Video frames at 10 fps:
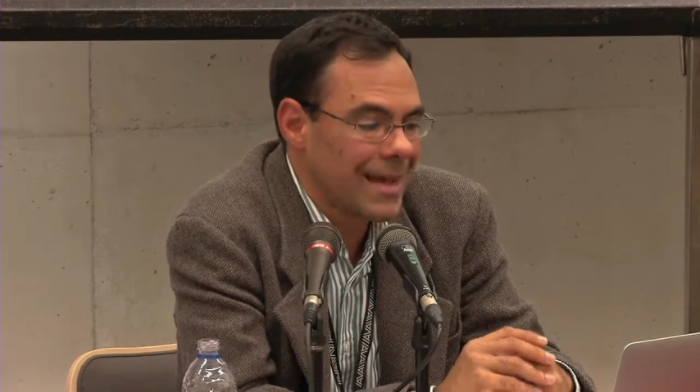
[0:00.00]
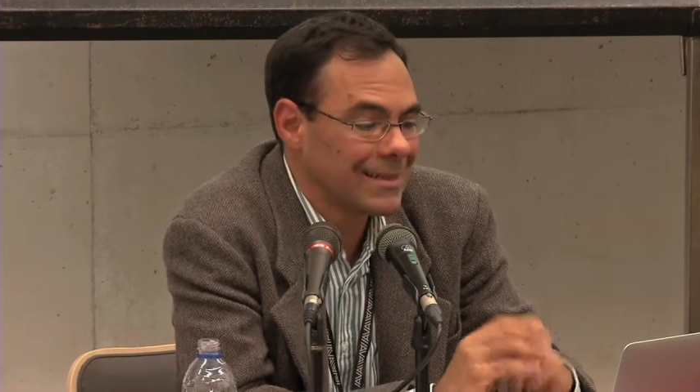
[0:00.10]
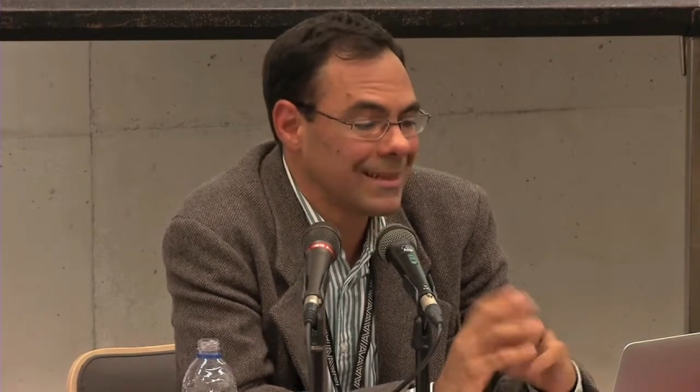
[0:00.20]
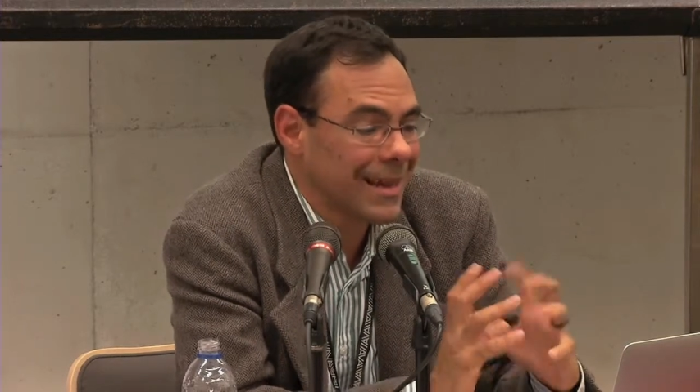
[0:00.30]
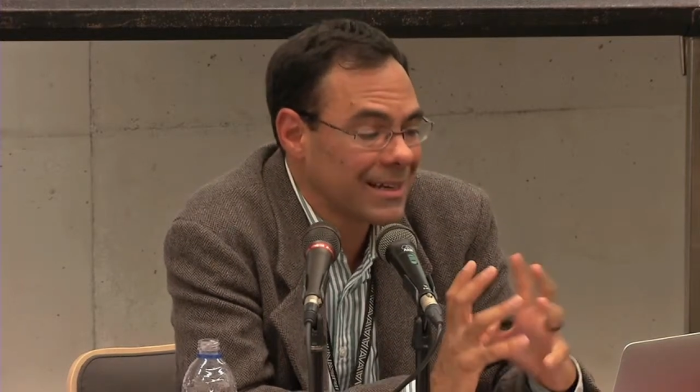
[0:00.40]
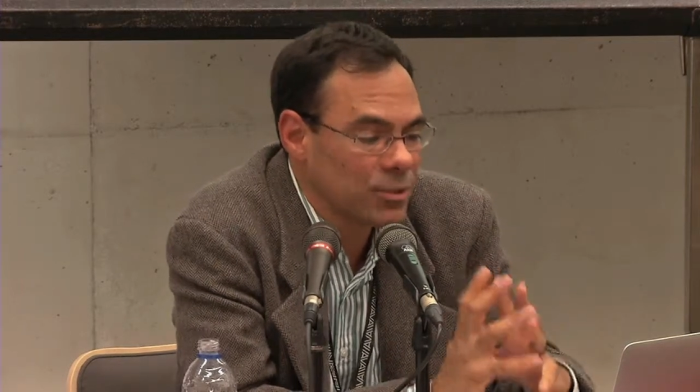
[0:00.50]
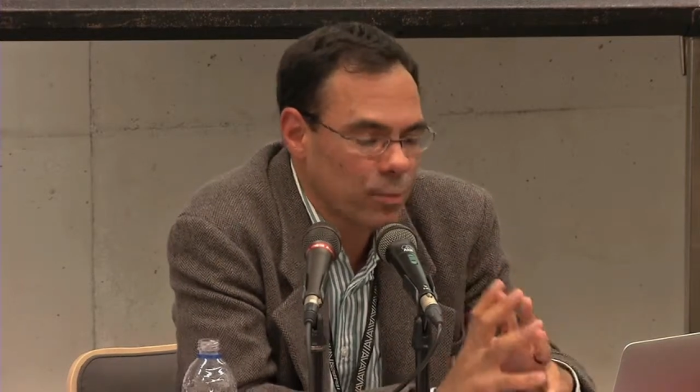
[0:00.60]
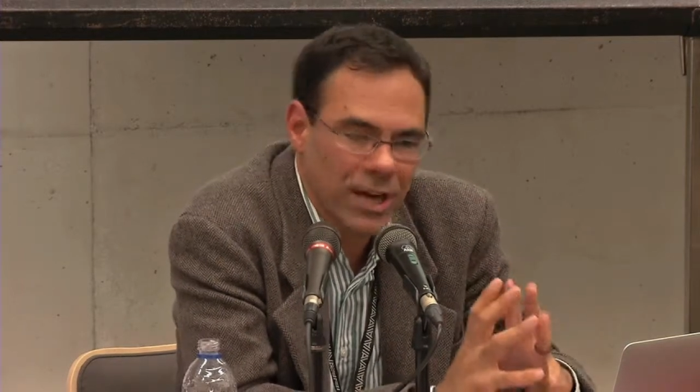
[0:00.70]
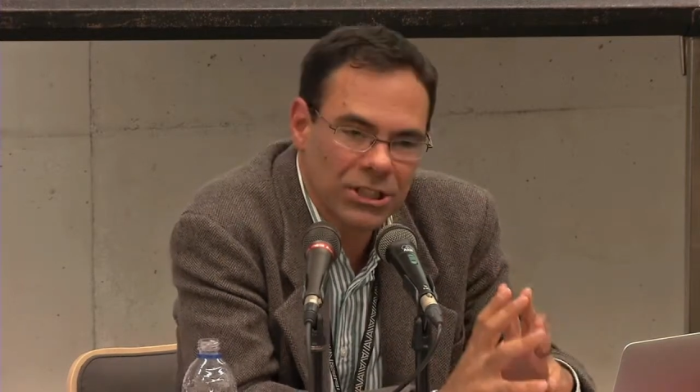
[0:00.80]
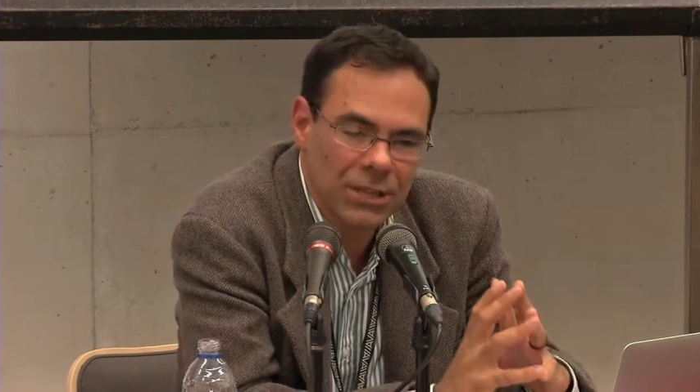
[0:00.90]
as an
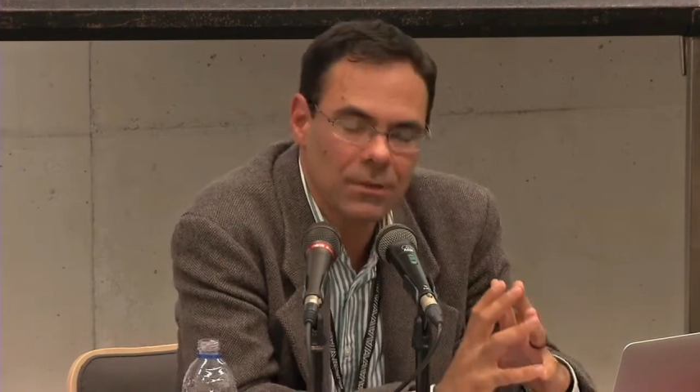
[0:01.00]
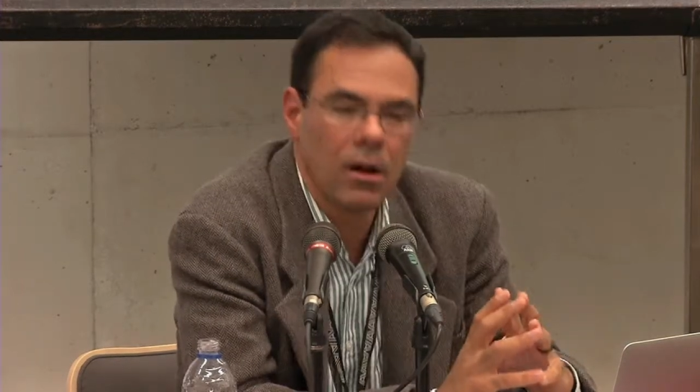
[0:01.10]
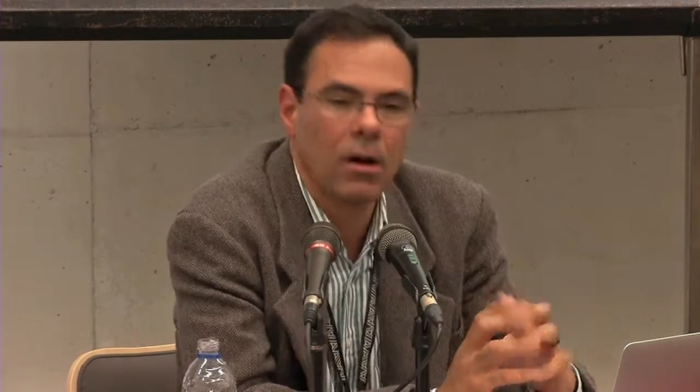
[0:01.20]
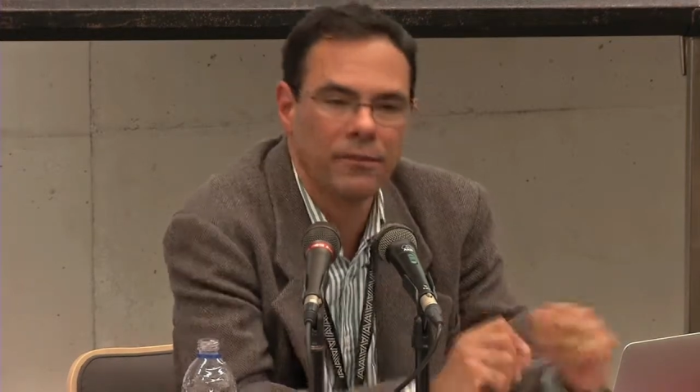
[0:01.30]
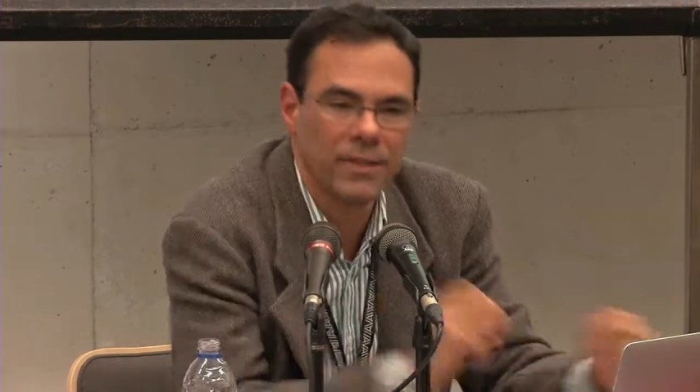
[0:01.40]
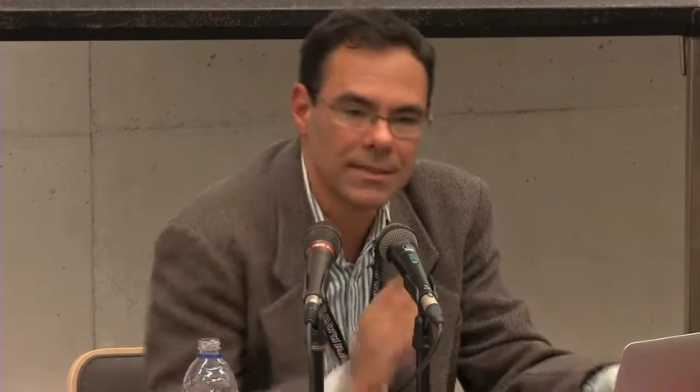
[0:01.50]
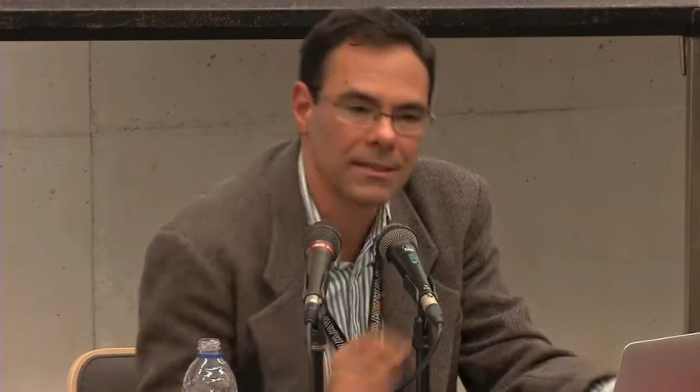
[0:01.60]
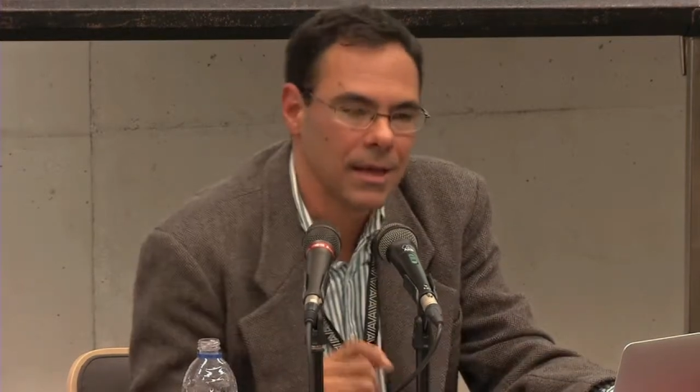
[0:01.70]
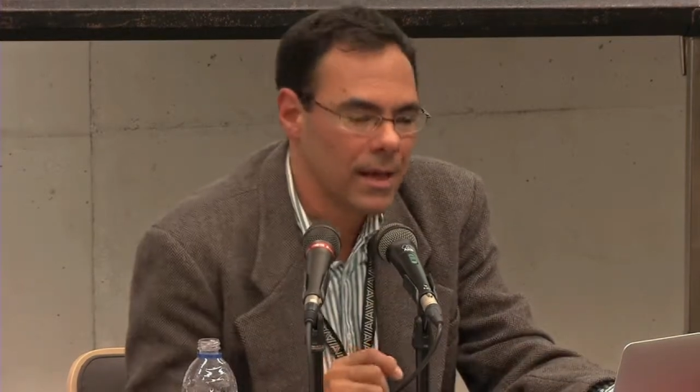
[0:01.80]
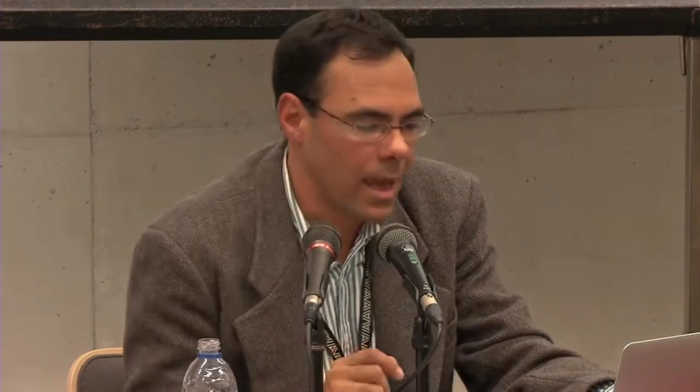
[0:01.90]
expression of
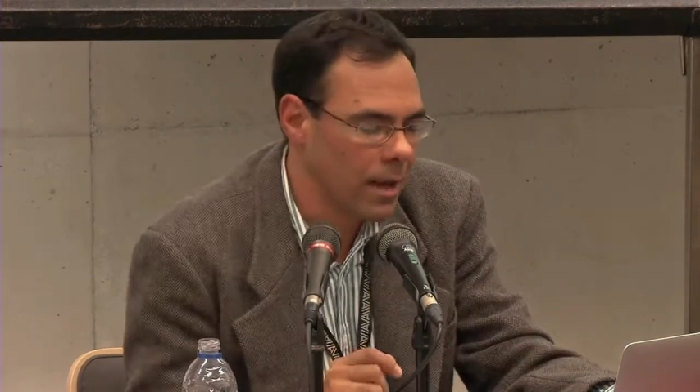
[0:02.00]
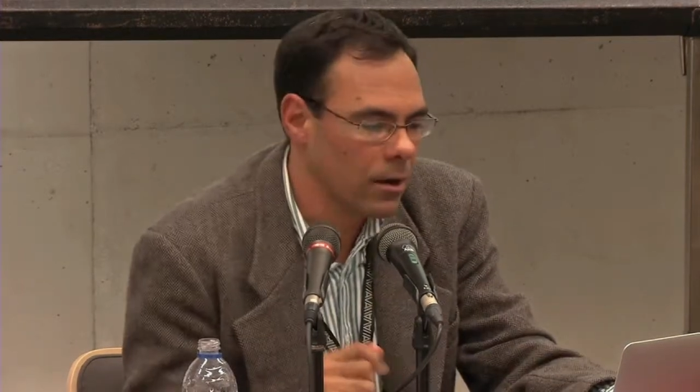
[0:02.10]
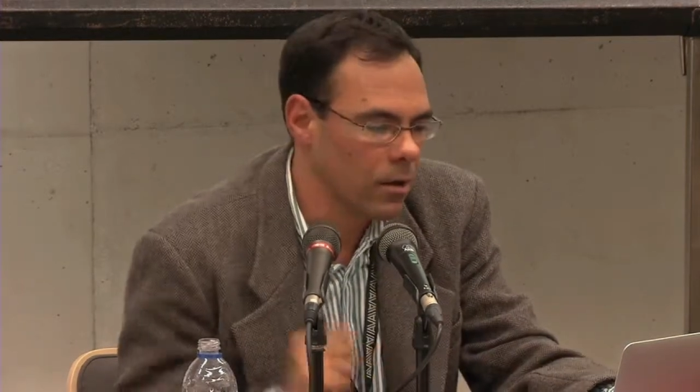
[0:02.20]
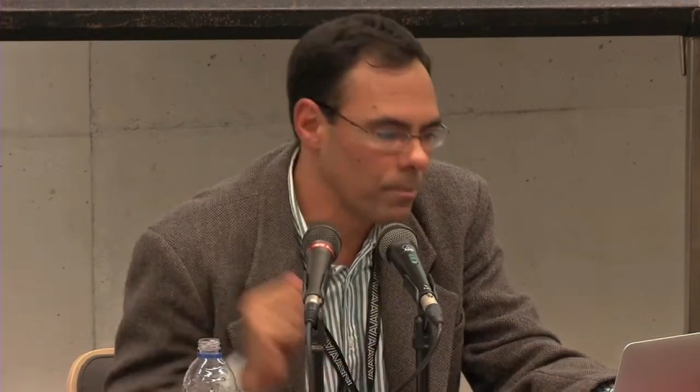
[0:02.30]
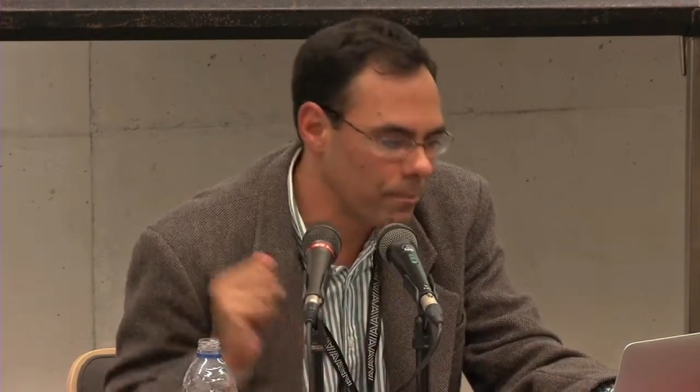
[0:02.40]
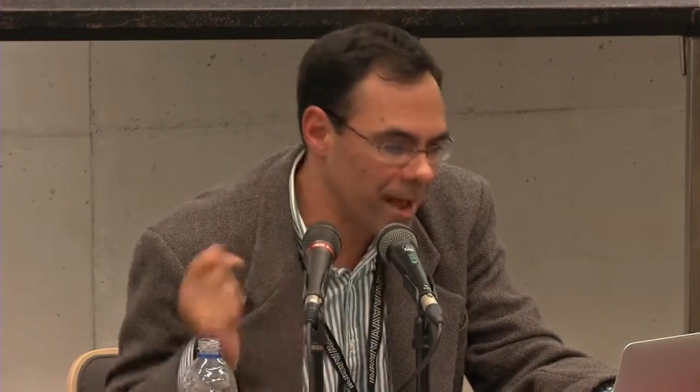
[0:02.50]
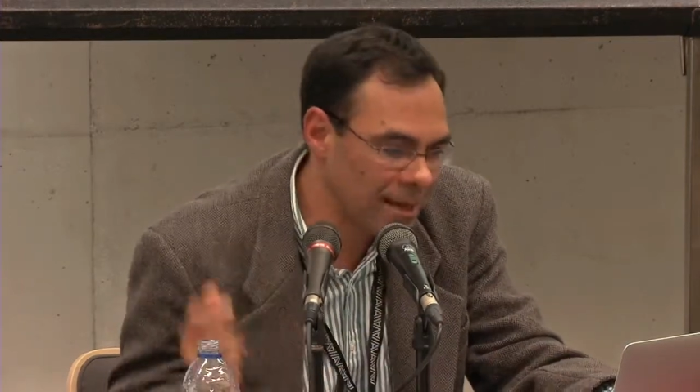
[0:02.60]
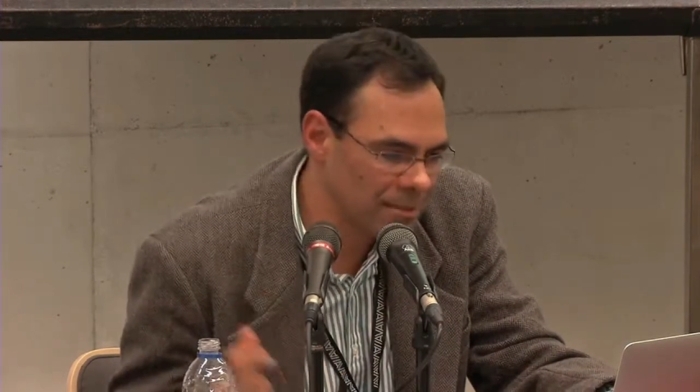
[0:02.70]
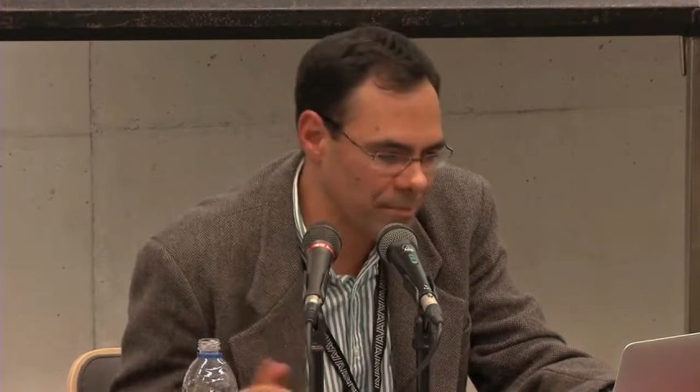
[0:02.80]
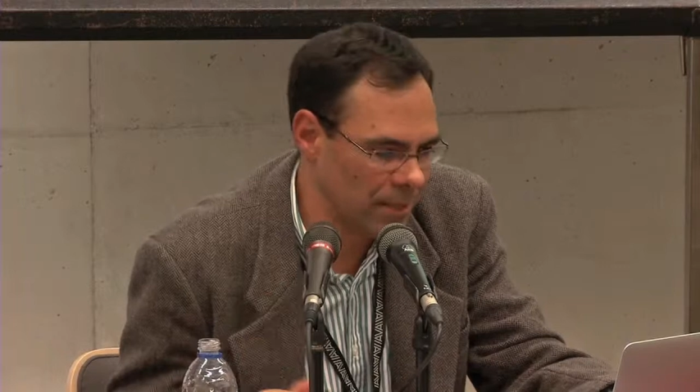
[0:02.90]
this
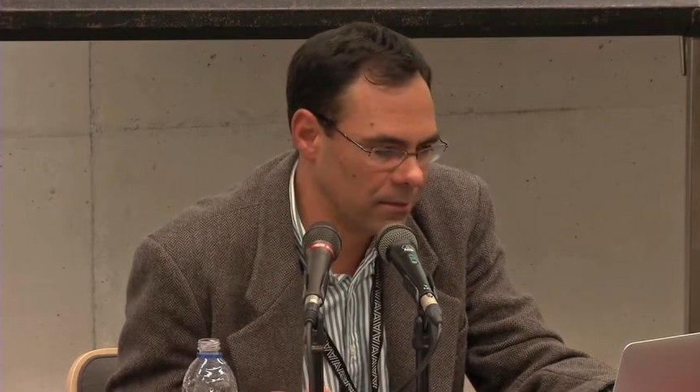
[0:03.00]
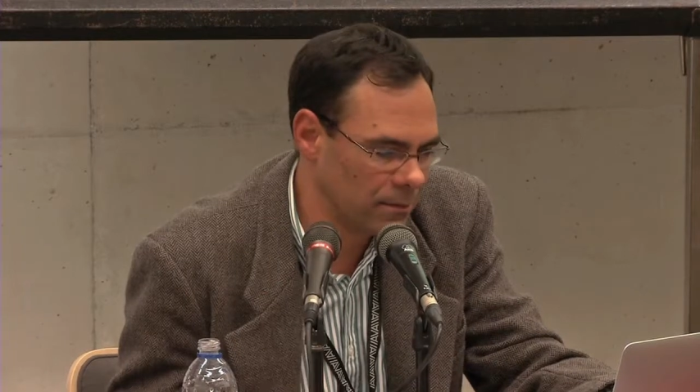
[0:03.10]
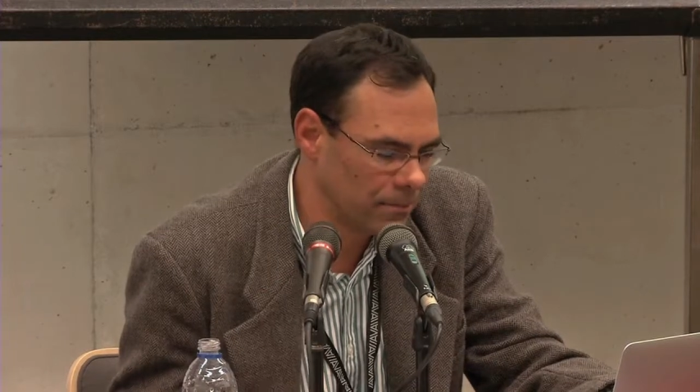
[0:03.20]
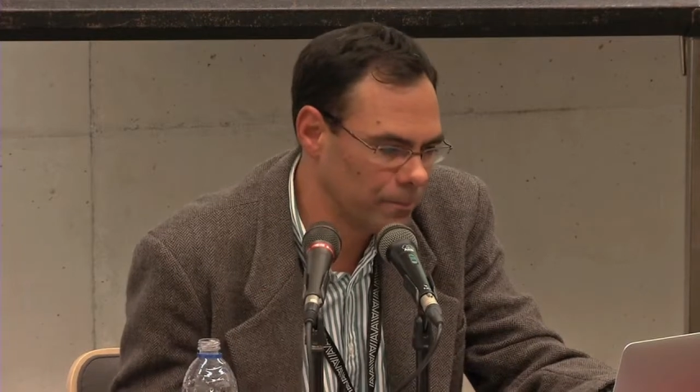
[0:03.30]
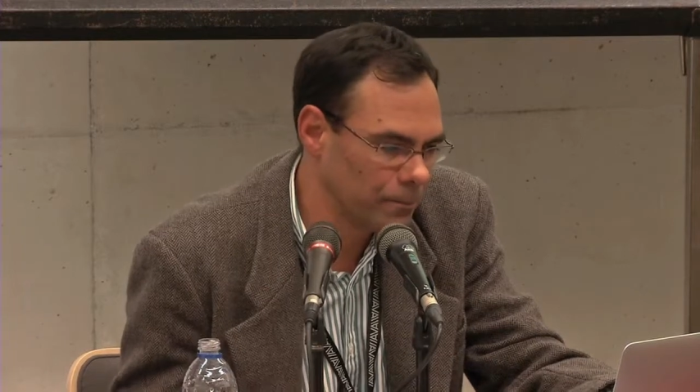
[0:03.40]
encompassment.